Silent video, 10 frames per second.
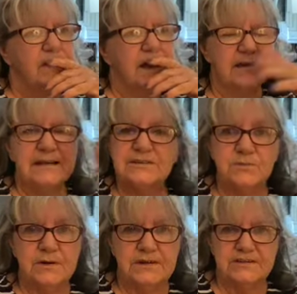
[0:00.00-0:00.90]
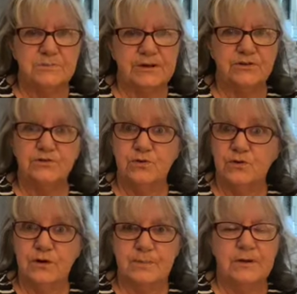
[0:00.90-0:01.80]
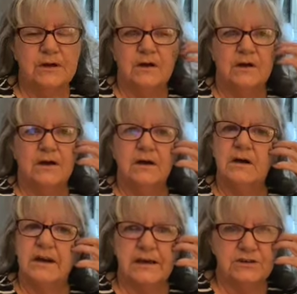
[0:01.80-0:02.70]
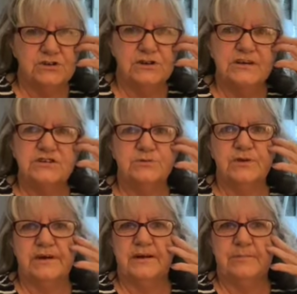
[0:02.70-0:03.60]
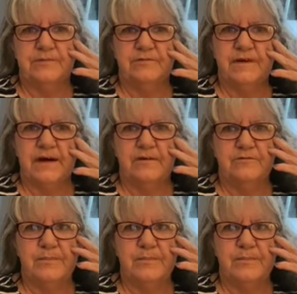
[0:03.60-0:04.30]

And that's what has been her norm. Occasionally, she would get up at five,